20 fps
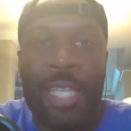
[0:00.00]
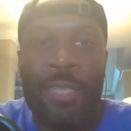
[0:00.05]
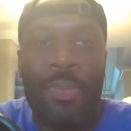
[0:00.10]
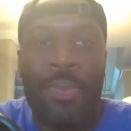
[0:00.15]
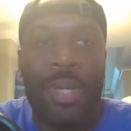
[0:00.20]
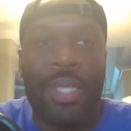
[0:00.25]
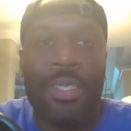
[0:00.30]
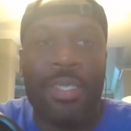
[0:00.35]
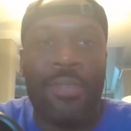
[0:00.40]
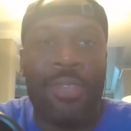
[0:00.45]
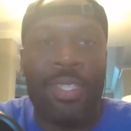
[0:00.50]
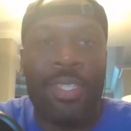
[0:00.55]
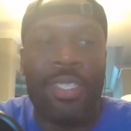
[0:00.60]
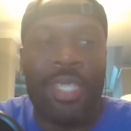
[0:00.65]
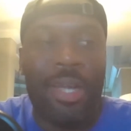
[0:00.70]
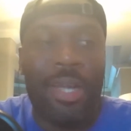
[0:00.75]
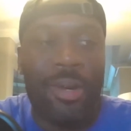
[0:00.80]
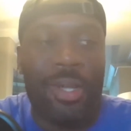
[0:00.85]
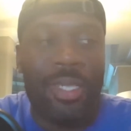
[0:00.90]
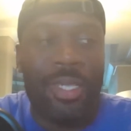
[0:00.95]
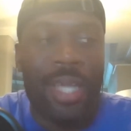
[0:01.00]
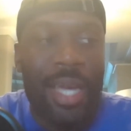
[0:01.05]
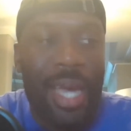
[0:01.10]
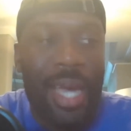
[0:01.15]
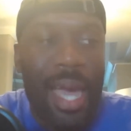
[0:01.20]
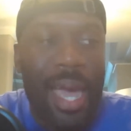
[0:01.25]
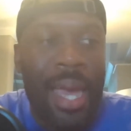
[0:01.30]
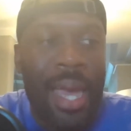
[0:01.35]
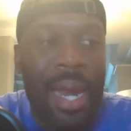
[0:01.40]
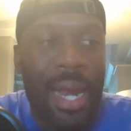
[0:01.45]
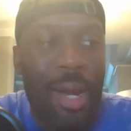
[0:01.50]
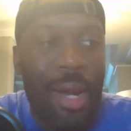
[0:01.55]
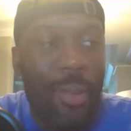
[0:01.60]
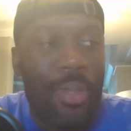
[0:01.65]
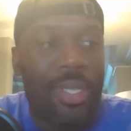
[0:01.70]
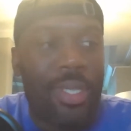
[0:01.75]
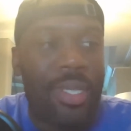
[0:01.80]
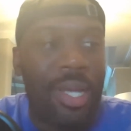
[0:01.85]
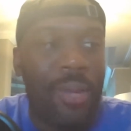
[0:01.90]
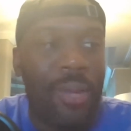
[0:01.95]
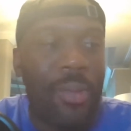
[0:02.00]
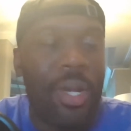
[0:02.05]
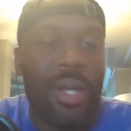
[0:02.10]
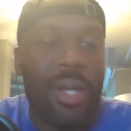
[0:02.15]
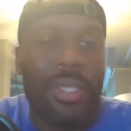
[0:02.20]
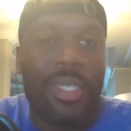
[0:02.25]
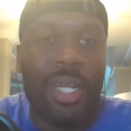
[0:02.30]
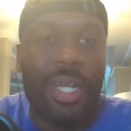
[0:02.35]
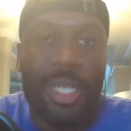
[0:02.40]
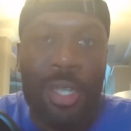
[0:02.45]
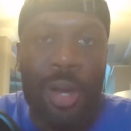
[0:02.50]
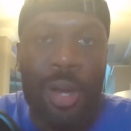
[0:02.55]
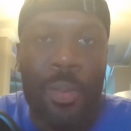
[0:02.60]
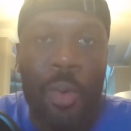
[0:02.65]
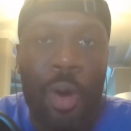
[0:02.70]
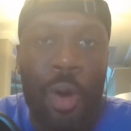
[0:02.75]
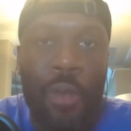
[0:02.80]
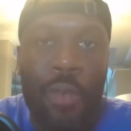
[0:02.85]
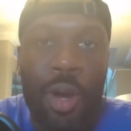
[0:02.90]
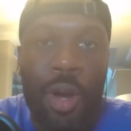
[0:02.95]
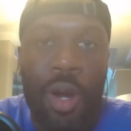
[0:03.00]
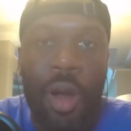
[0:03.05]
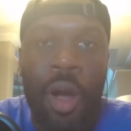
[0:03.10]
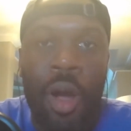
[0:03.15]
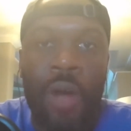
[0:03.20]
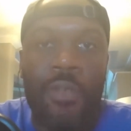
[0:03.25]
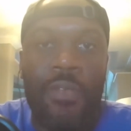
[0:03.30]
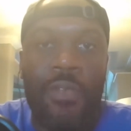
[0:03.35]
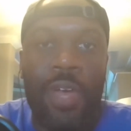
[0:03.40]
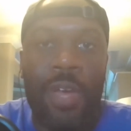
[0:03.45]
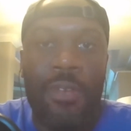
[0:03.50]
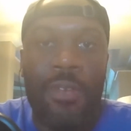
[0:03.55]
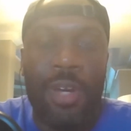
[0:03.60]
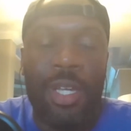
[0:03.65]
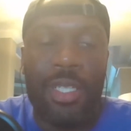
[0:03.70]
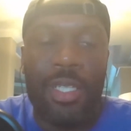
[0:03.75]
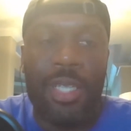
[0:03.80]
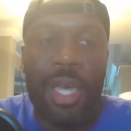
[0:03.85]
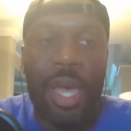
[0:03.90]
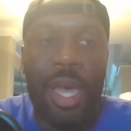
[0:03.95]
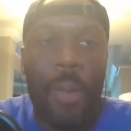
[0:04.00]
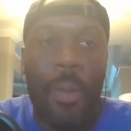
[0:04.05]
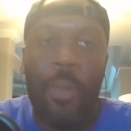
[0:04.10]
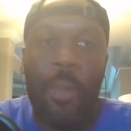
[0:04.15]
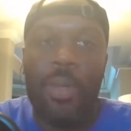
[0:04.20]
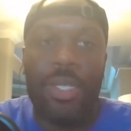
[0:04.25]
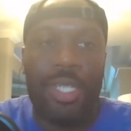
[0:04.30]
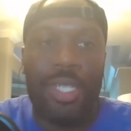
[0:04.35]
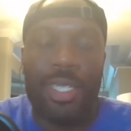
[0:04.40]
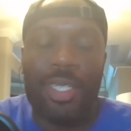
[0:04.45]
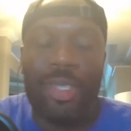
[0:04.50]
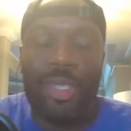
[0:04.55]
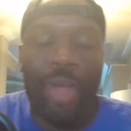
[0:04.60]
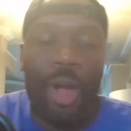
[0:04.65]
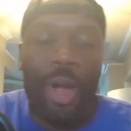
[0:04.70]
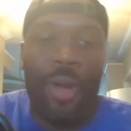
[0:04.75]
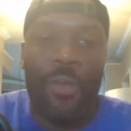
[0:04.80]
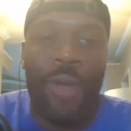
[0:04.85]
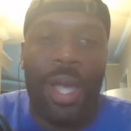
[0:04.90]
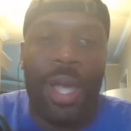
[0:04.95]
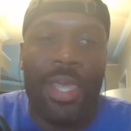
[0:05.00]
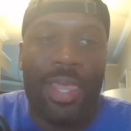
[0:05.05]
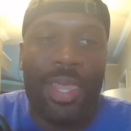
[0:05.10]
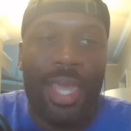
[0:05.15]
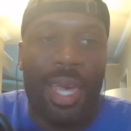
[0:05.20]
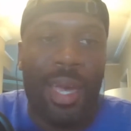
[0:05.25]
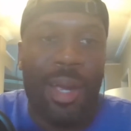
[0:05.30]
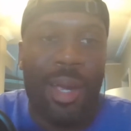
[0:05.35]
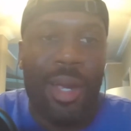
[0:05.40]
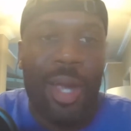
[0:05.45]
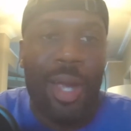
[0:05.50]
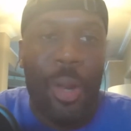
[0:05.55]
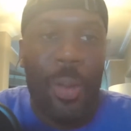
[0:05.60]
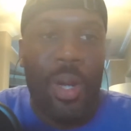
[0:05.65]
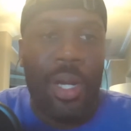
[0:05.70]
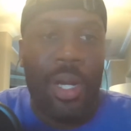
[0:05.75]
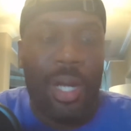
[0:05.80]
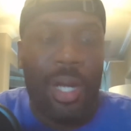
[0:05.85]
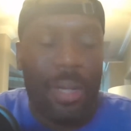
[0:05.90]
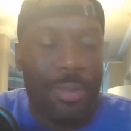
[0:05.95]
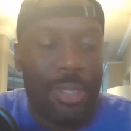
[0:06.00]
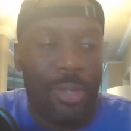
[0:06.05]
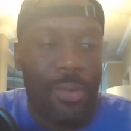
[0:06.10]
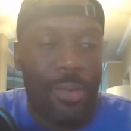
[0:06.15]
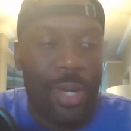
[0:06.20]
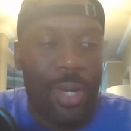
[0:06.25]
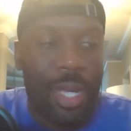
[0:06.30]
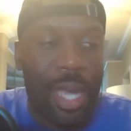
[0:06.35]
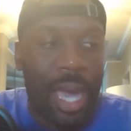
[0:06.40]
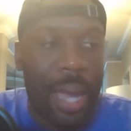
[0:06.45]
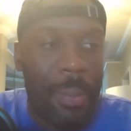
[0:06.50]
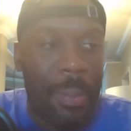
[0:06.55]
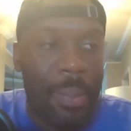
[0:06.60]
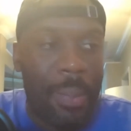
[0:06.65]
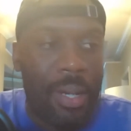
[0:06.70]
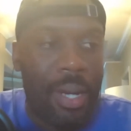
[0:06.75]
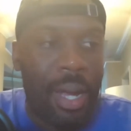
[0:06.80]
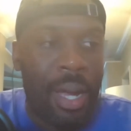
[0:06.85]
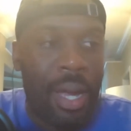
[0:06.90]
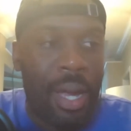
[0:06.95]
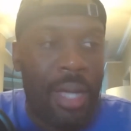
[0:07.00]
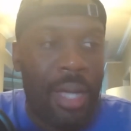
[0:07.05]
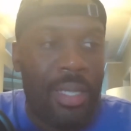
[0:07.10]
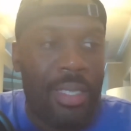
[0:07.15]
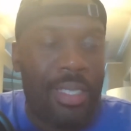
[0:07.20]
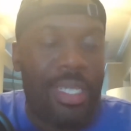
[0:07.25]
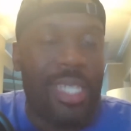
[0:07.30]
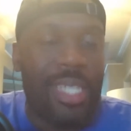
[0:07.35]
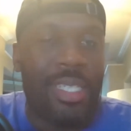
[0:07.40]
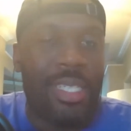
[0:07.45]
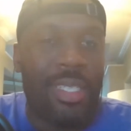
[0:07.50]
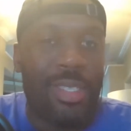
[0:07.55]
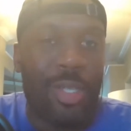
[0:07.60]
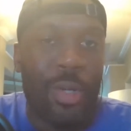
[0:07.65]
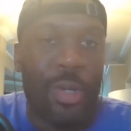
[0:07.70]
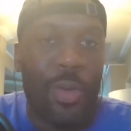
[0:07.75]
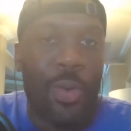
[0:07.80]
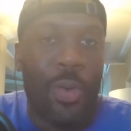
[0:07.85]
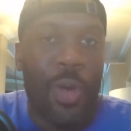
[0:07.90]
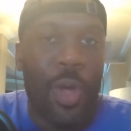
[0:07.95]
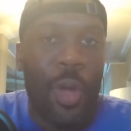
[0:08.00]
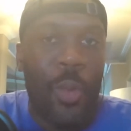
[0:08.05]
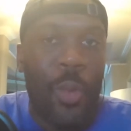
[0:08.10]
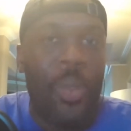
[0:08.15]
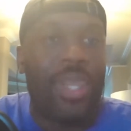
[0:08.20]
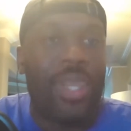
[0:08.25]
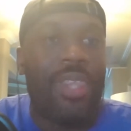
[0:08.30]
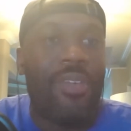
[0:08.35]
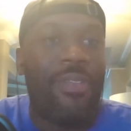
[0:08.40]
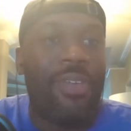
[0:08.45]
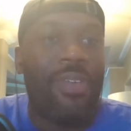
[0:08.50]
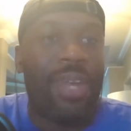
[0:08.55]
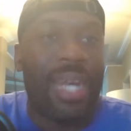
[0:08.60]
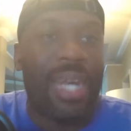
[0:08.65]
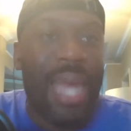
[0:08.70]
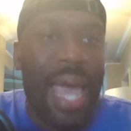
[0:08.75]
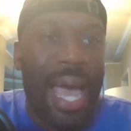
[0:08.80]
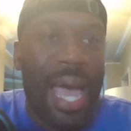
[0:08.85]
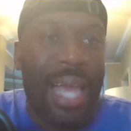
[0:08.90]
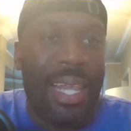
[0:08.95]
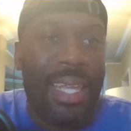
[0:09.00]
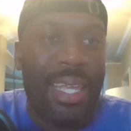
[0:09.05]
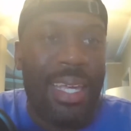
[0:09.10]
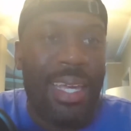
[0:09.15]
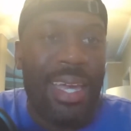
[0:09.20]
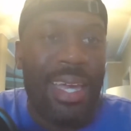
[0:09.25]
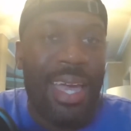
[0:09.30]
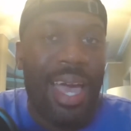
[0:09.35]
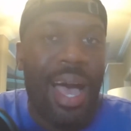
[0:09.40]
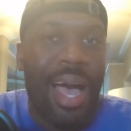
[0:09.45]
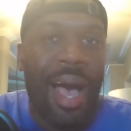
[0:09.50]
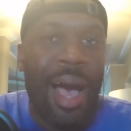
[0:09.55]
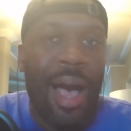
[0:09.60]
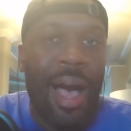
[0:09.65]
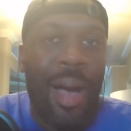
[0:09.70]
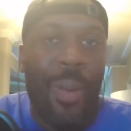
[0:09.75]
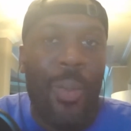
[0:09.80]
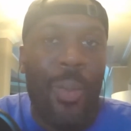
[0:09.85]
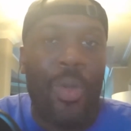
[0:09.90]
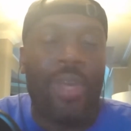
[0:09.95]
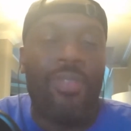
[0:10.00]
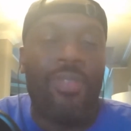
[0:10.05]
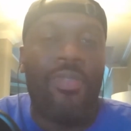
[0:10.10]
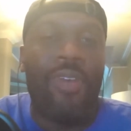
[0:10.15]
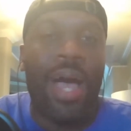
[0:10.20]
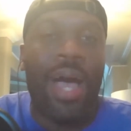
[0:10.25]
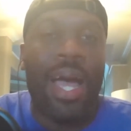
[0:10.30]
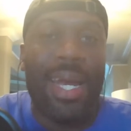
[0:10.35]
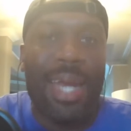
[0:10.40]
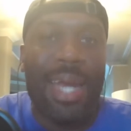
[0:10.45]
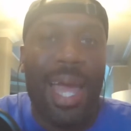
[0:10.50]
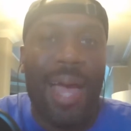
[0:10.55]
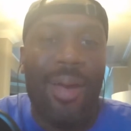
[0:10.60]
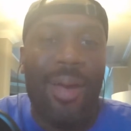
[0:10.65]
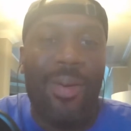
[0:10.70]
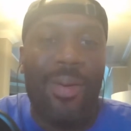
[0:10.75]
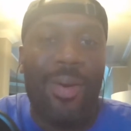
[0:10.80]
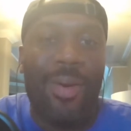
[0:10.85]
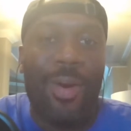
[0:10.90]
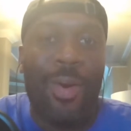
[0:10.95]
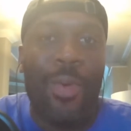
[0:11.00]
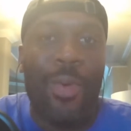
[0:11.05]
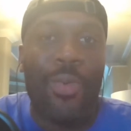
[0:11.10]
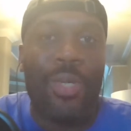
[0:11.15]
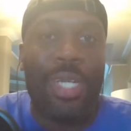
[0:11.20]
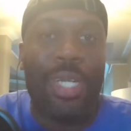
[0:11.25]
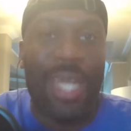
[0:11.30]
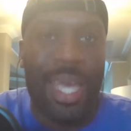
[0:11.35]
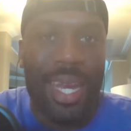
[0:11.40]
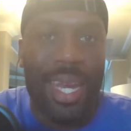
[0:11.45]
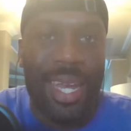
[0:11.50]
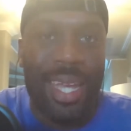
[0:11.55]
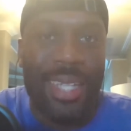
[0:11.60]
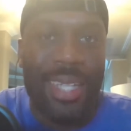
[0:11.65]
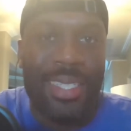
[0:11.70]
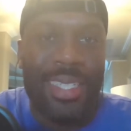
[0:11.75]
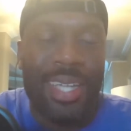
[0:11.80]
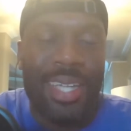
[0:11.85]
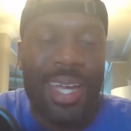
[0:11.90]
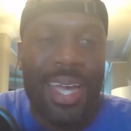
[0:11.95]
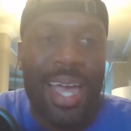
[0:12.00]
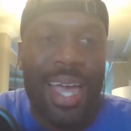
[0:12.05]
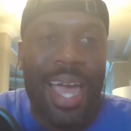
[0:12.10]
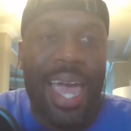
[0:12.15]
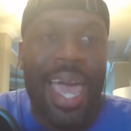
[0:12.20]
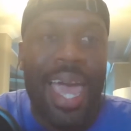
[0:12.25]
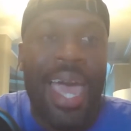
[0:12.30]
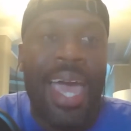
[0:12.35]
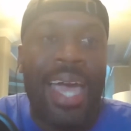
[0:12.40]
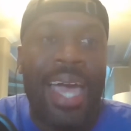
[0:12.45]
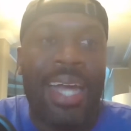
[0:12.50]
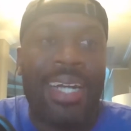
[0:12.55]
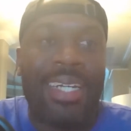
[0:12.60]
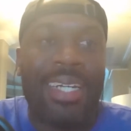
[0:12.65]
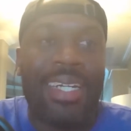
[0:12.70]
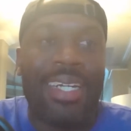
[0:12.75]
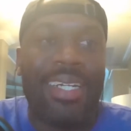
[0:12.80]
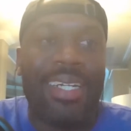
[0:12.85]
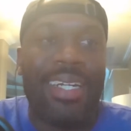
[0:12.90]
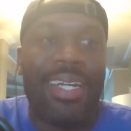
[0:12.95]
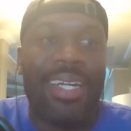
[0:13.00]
aspects of the series. And I know we're going to touch on more of what our favorite is, but we'll just start right there when it comes to recapping season two with the finale. We find out who did it, and